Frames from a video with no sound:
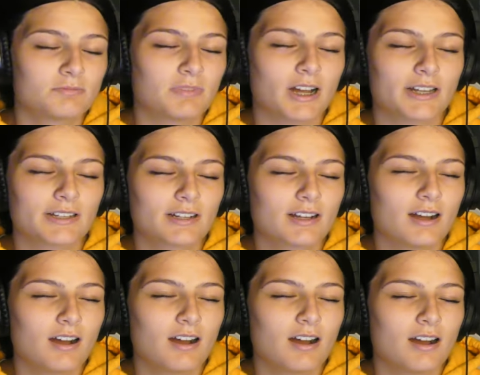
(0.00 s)
my
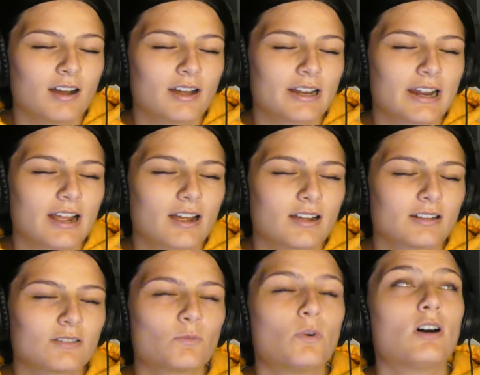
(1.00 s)
God.
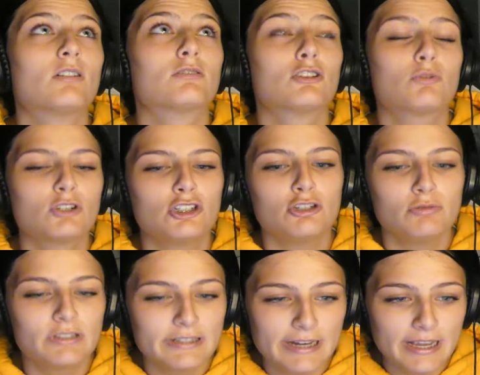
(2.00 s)
Walt, look what
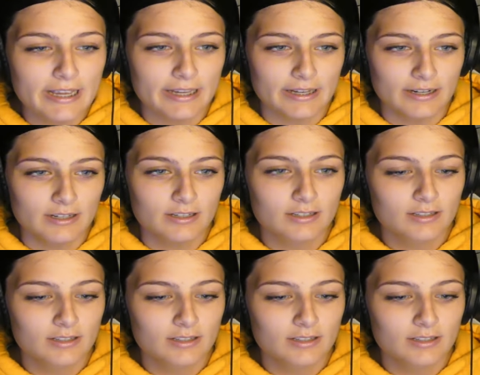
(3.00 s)
you did.